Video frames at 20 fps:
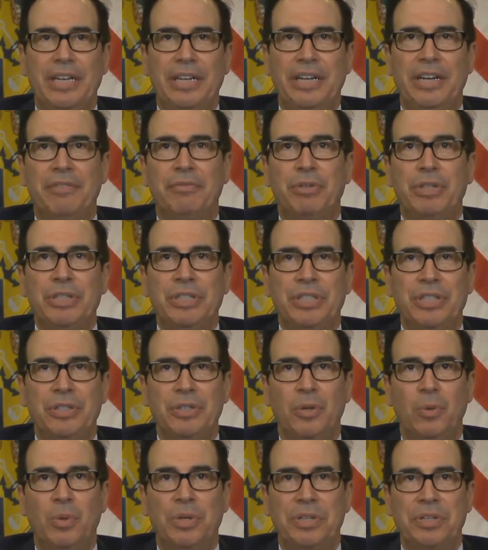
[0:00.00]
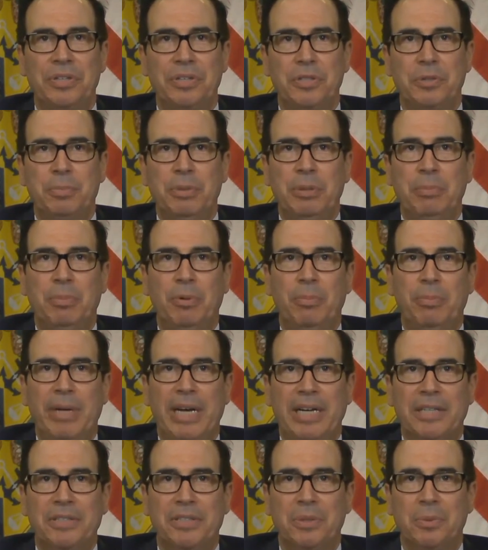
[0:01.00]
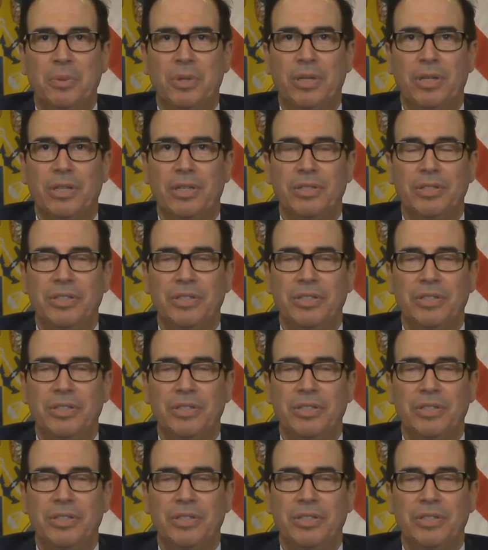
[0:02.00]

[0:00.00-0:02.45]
every single one of those people back to work.